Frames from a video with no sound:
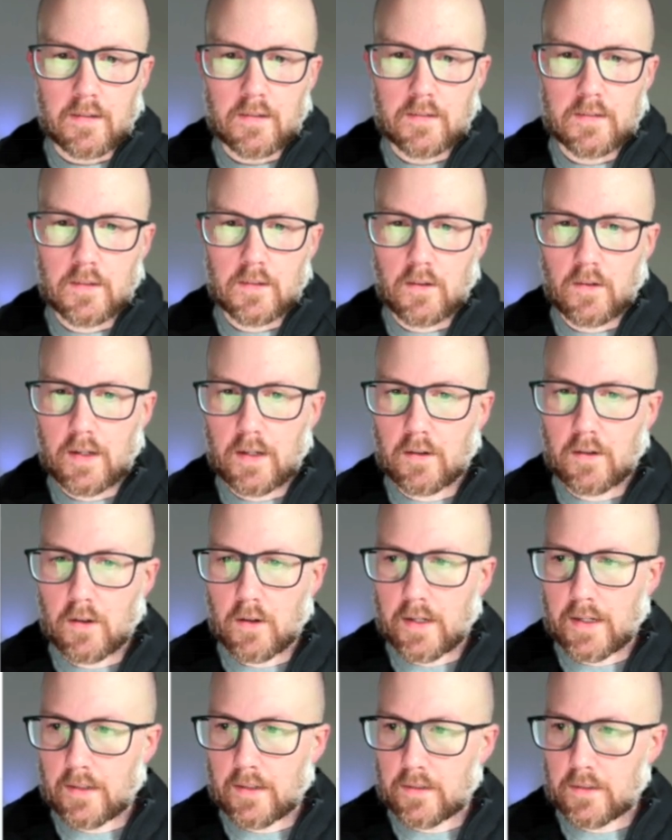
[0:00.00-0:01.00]
So I'll go
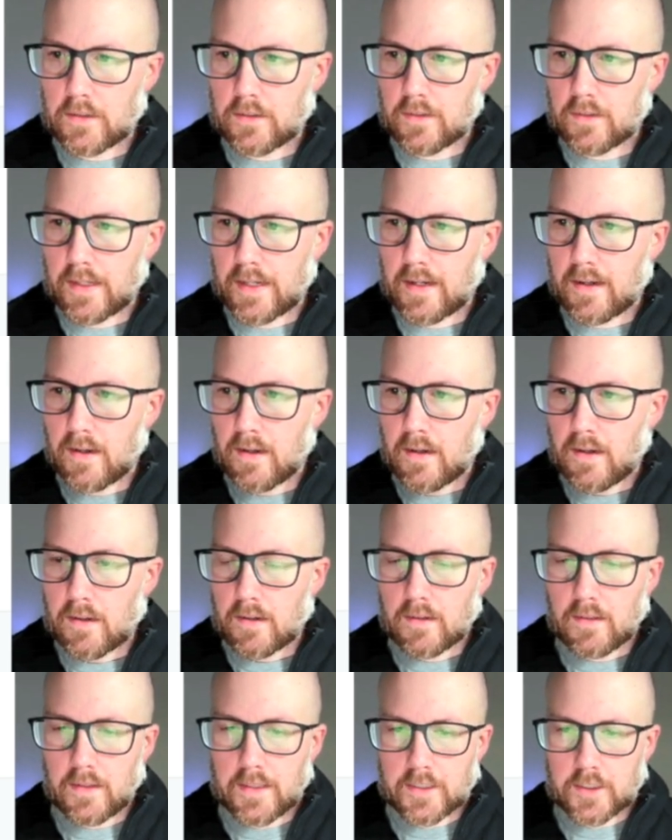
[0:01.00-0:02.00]
ahead and do that,
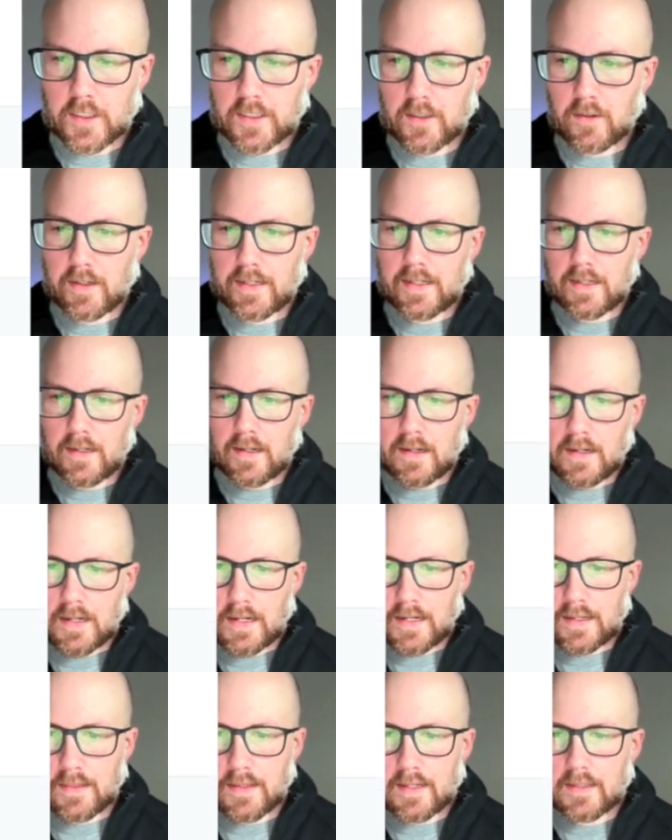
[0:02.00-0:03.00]
click generate,
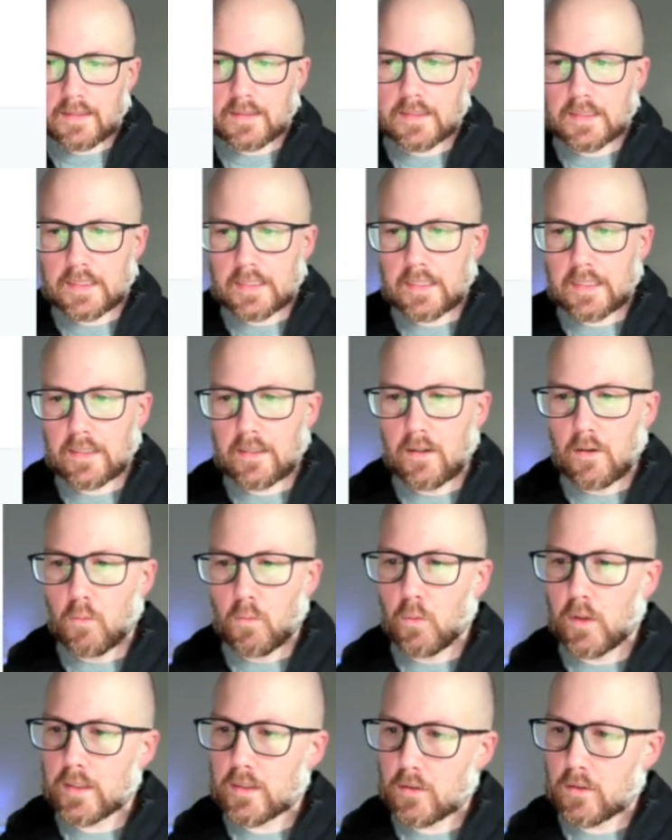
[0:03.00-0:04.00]
and then see
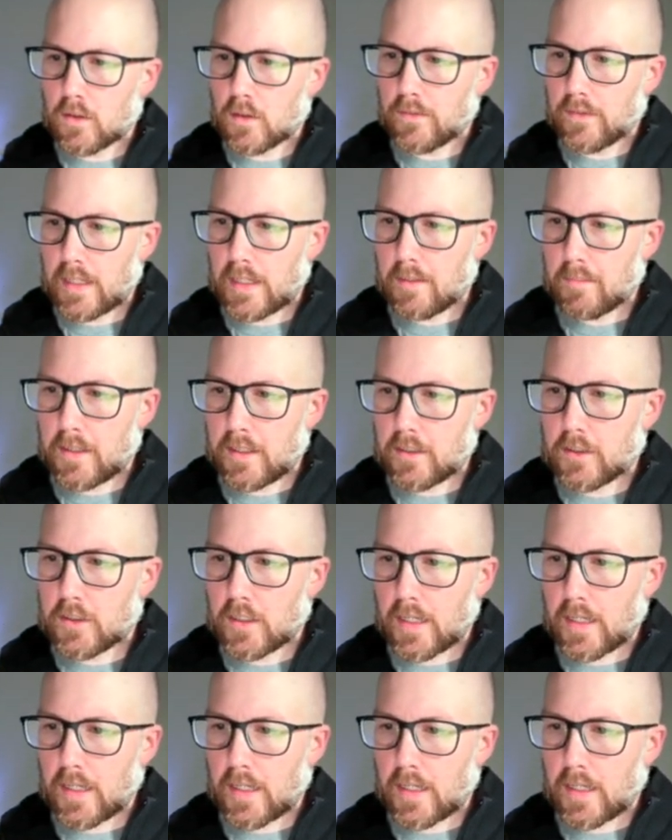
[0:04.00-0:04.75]
what sort of image